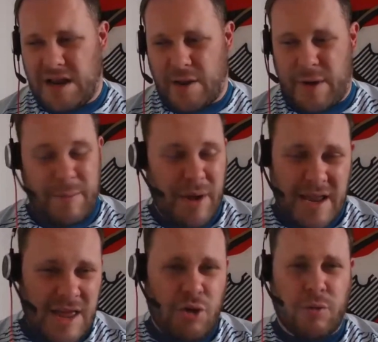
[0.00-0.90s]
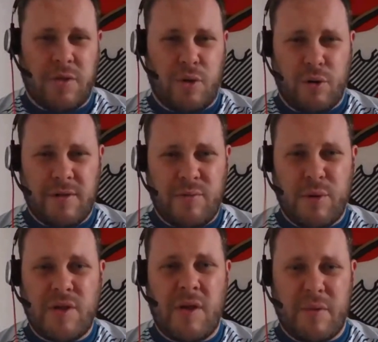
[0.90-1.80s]
my initial thoughts
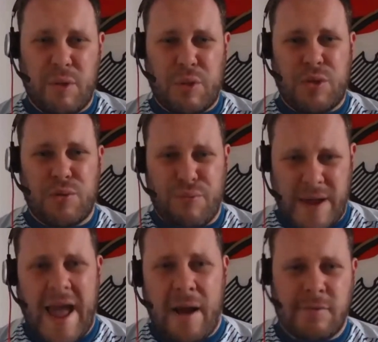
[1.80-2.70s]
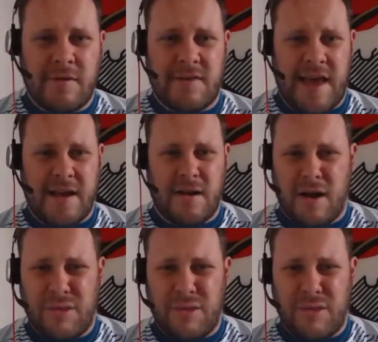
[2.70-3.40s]
was 3 out of 10.